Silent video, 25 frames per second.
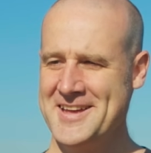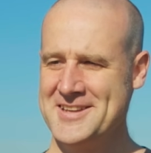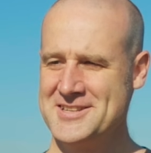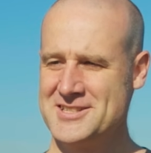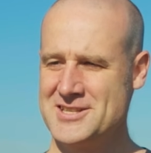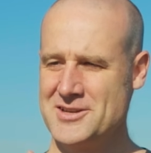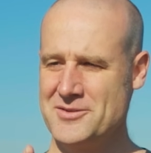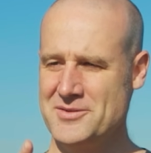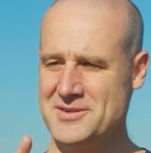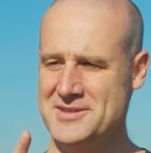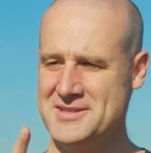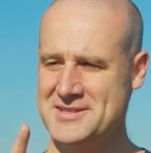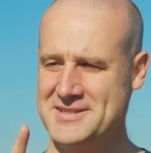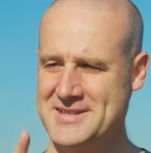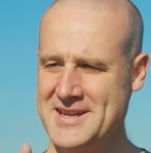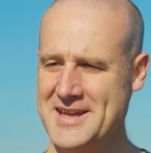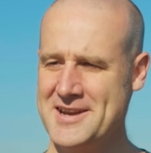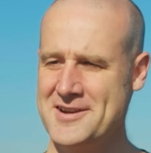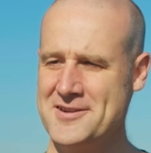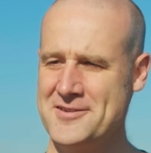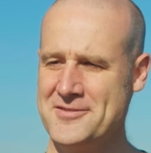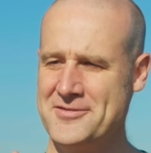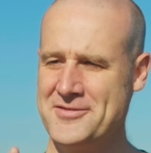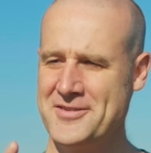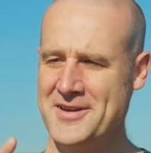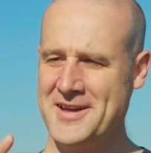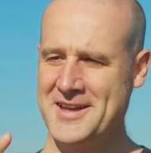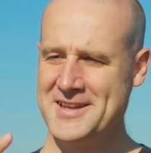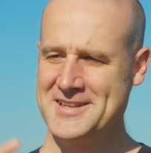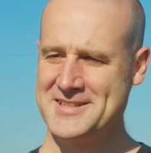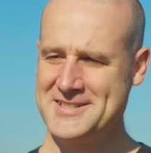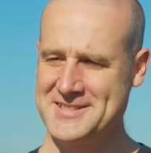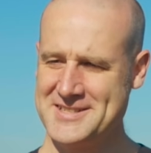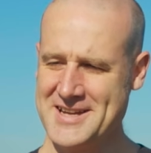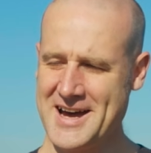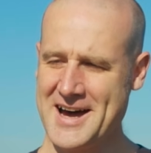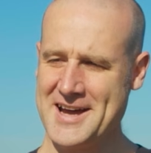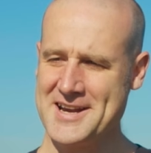So instead of
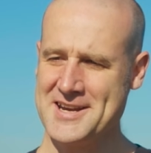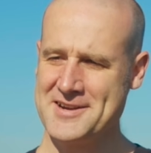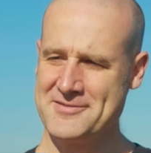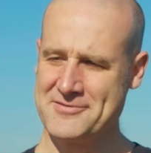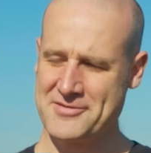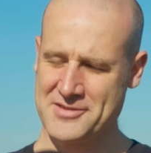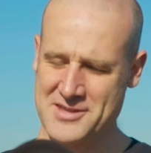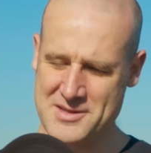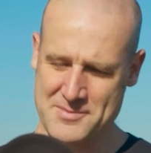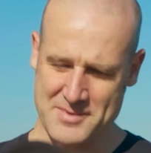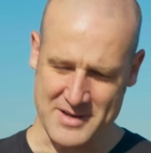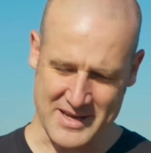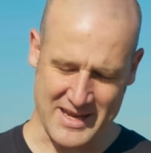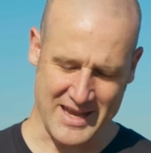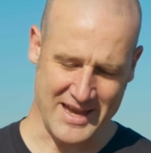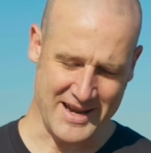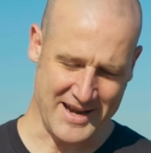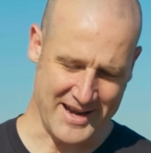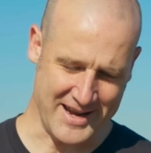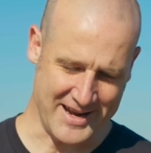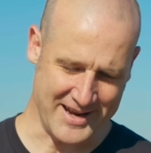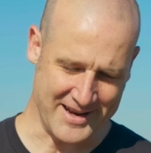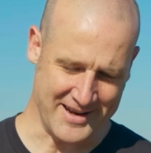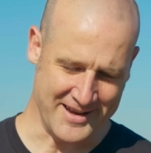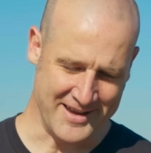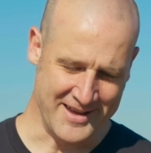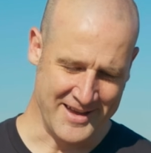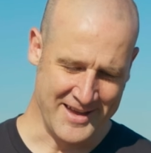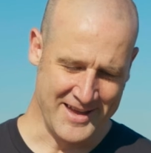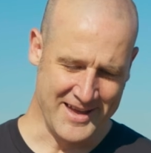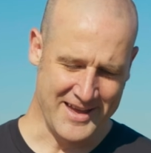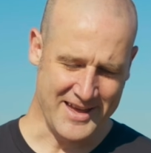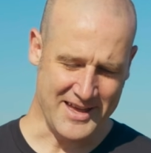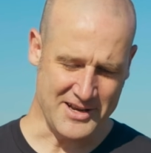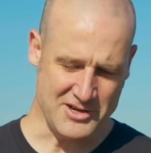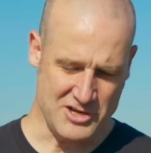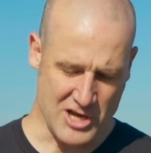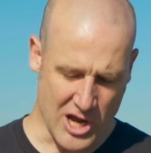starting from the beginning,
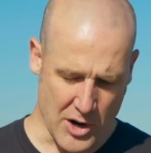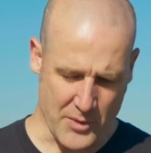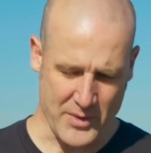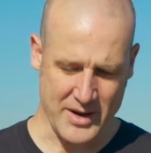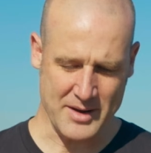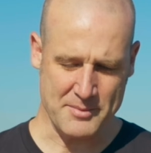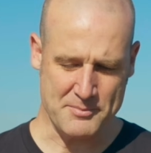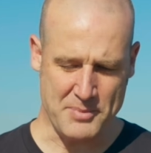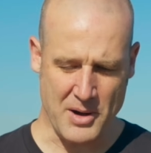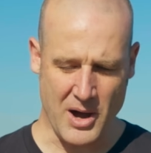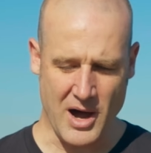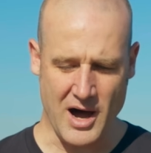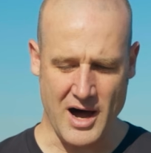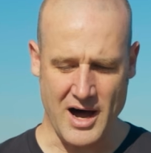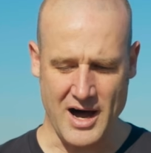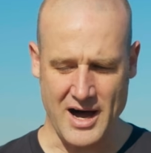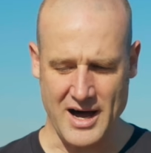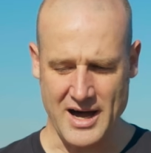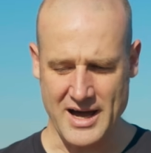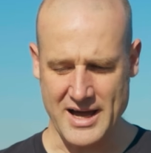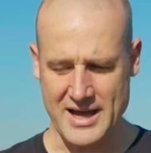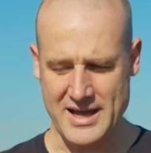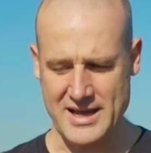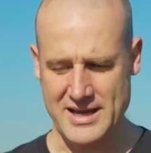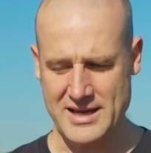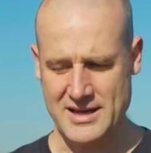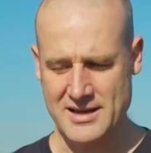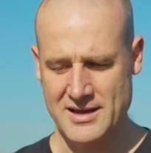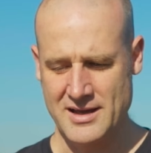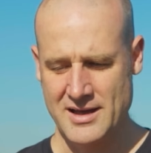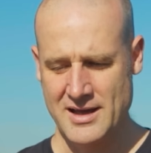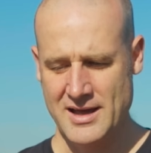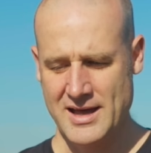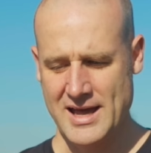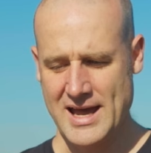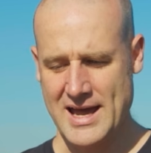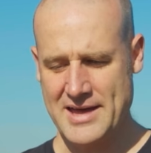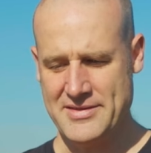knowing pi,
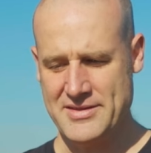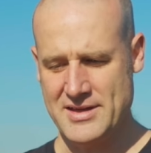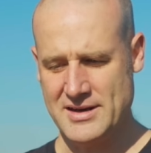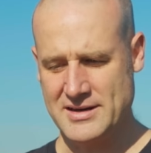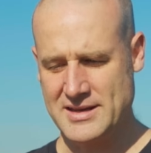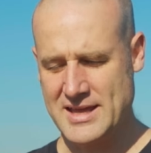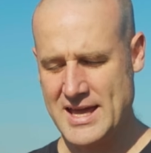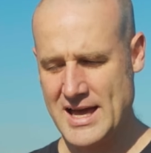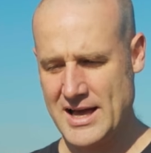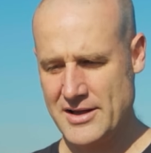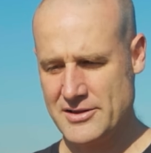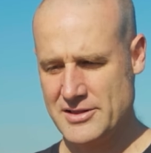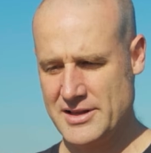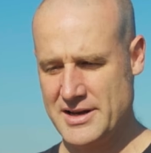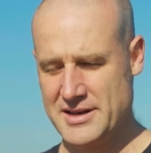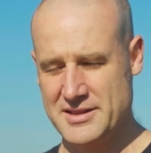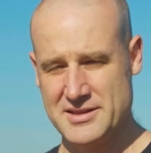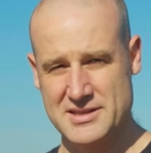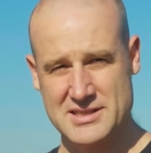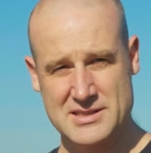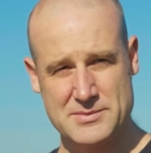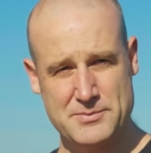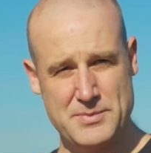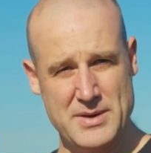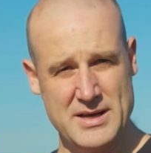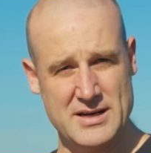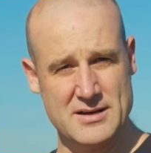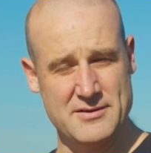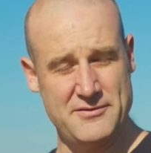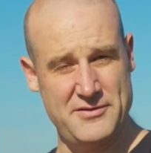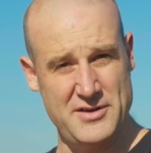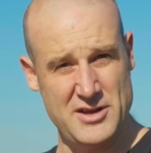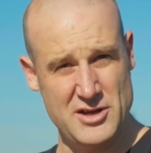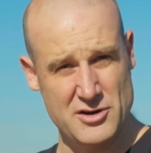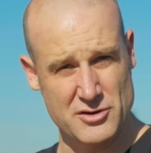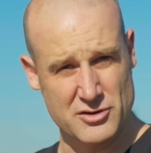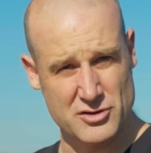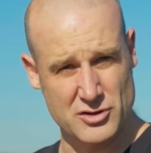and then calculating the speed a
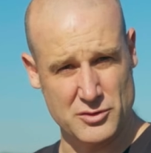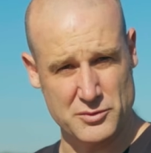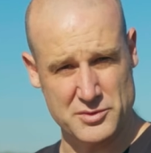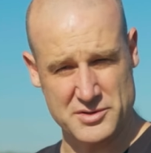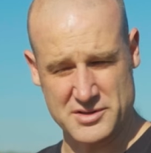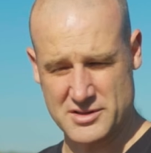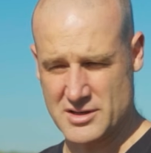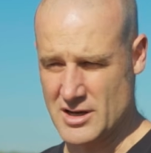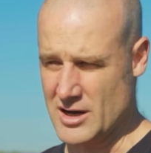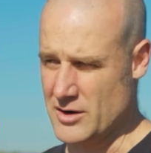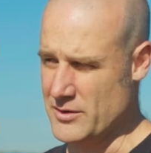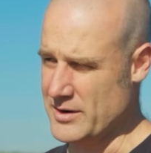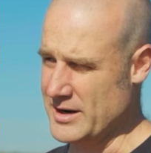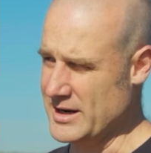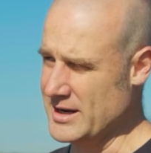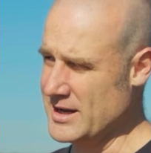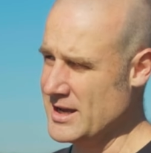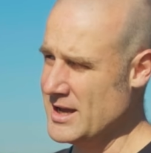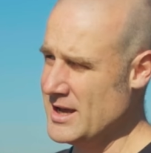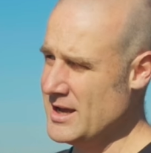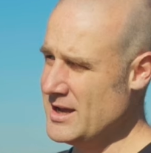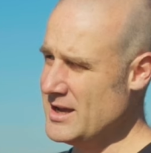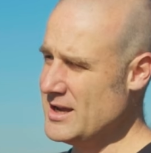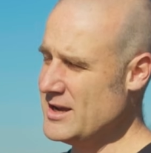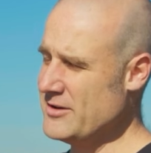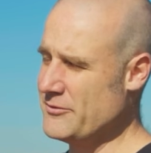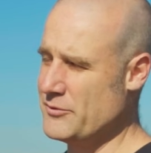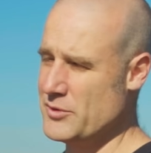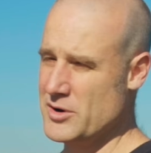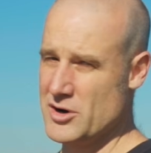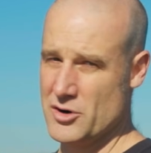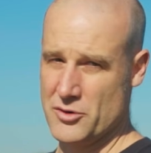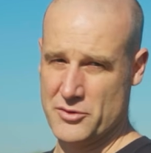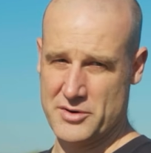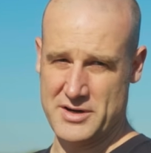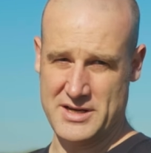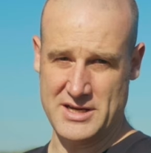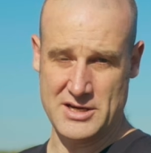vehicle was going, if we
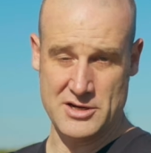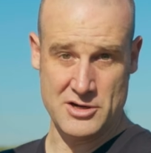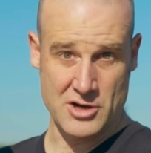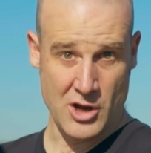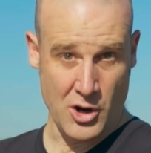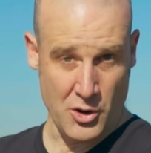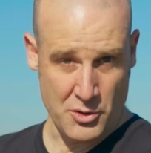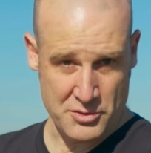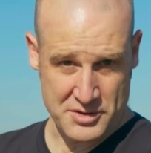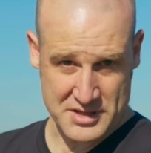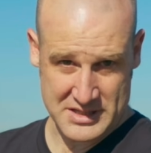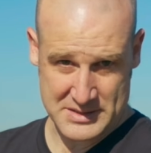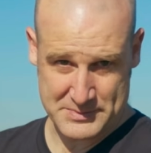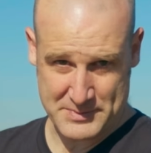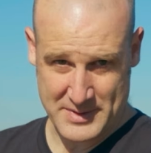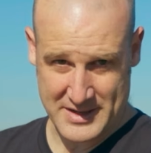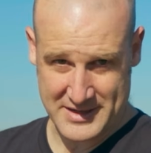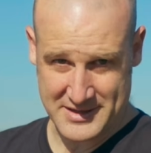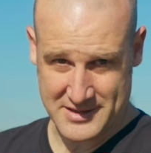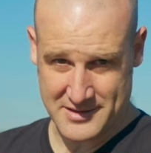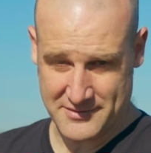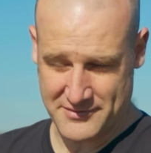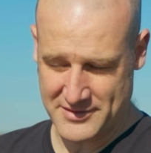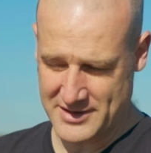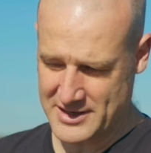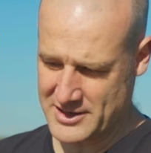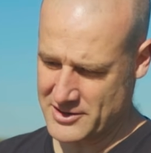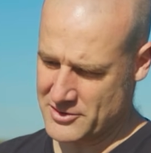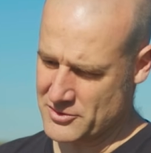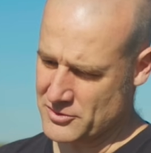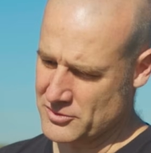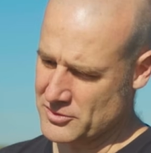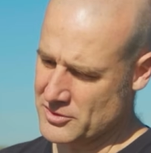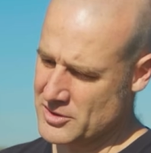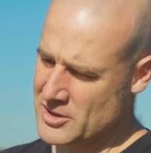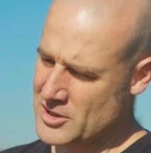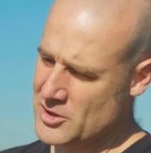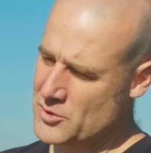already know the speed of the
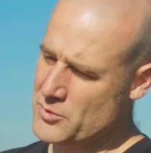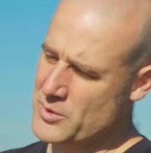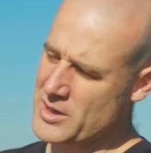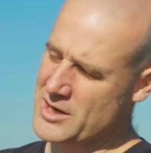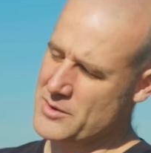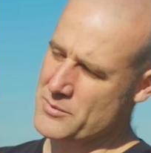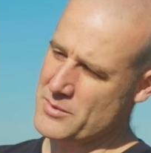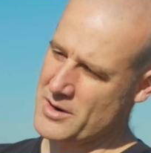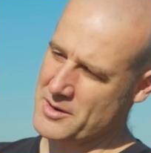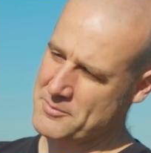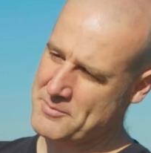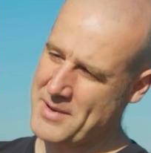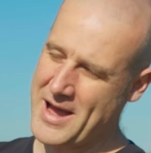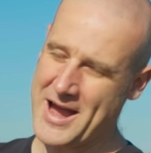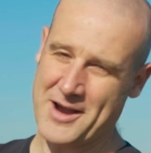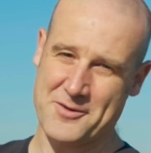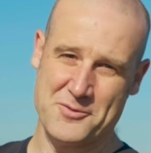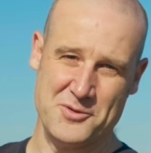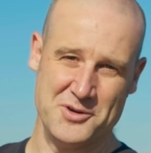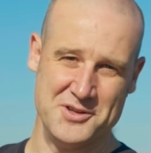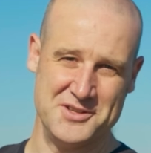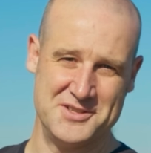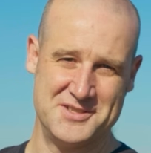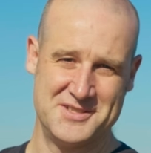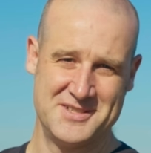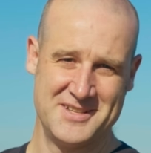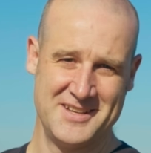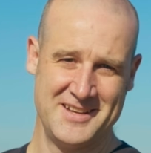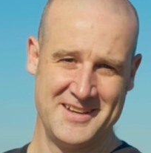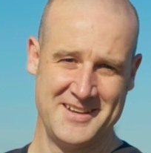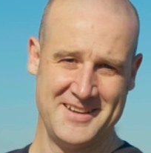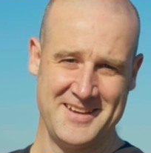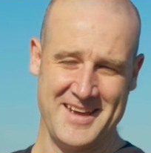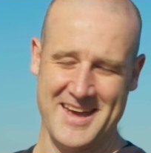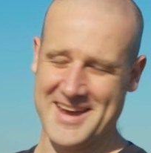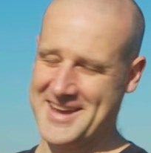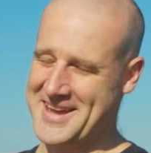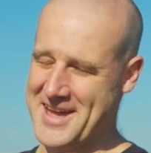vehicle, we can work backwards
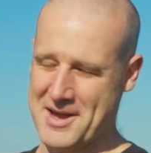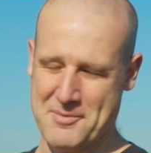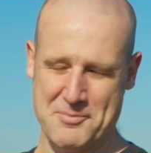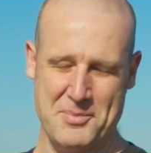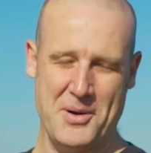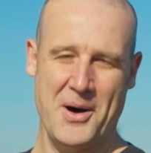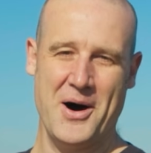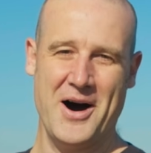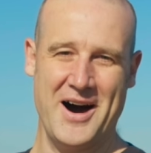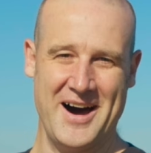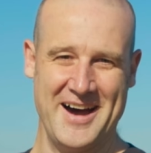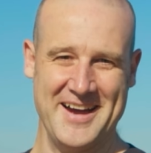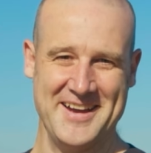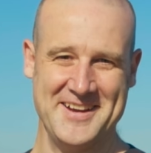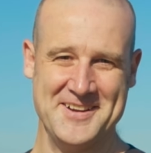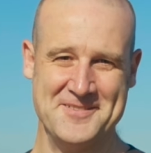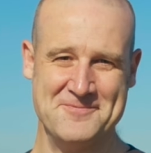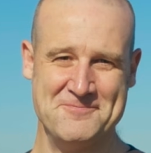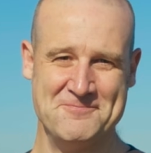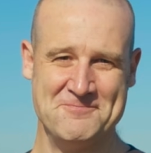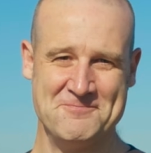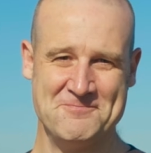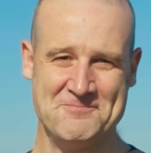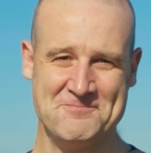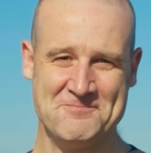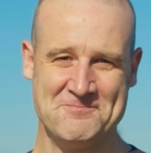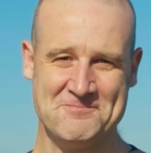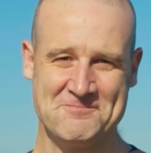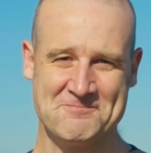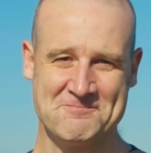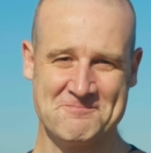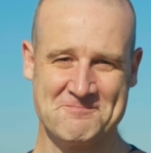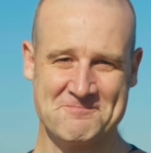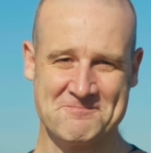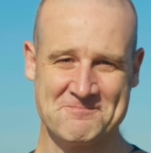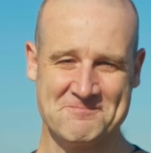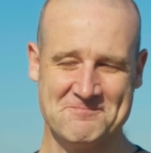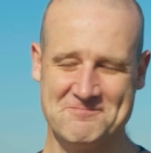and get pi.
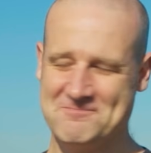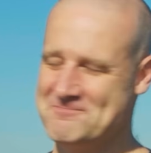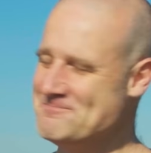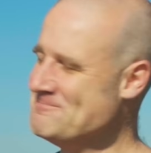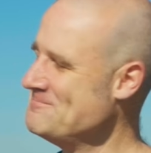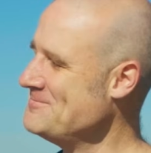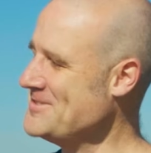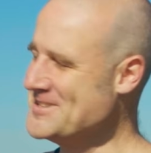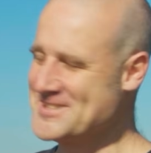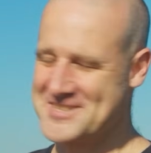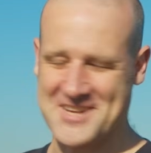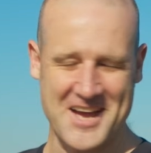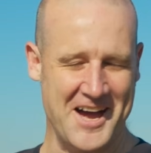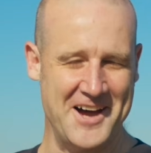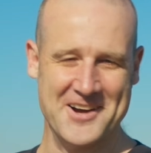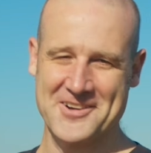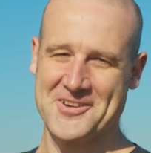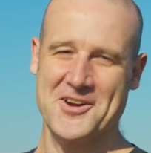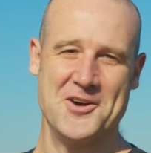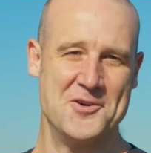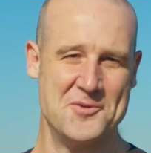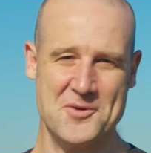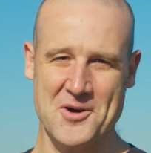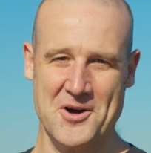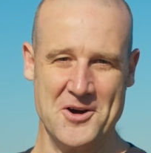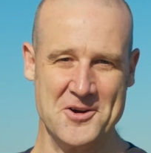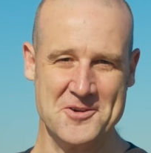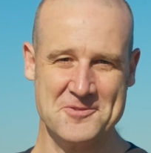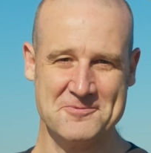This can't go wrong.